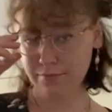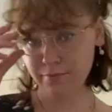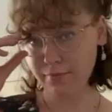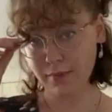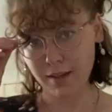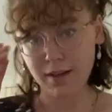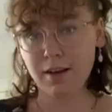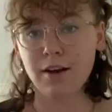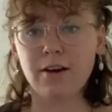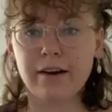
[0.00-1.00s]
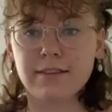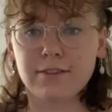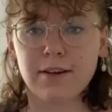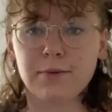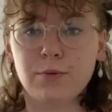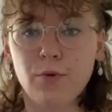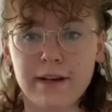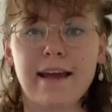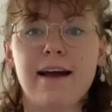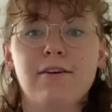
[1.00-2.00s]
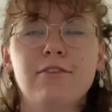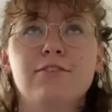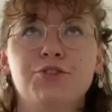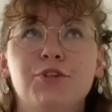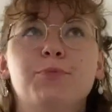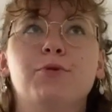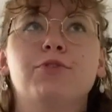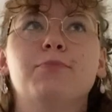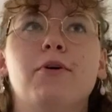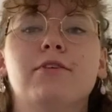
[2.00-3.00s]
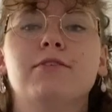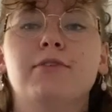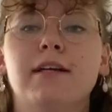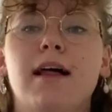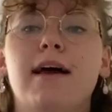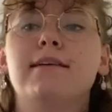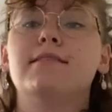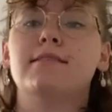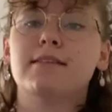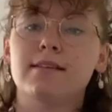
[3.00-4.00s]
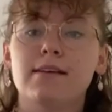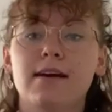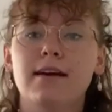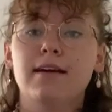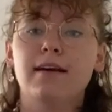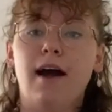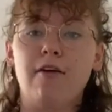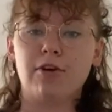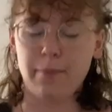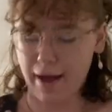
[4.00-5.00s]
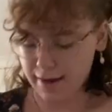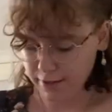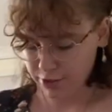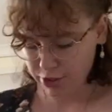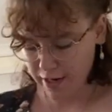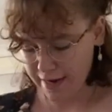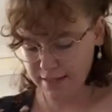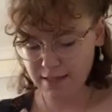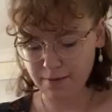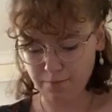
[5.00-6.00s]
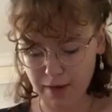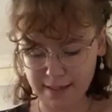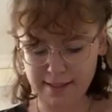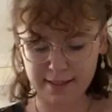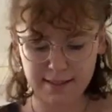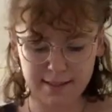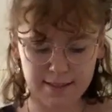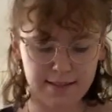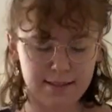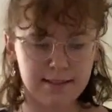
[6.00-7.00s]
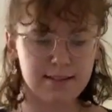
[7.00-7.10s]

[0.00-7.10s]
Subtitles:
All right, so I was walking out, saw the post box, realized I got a package. It's my sister's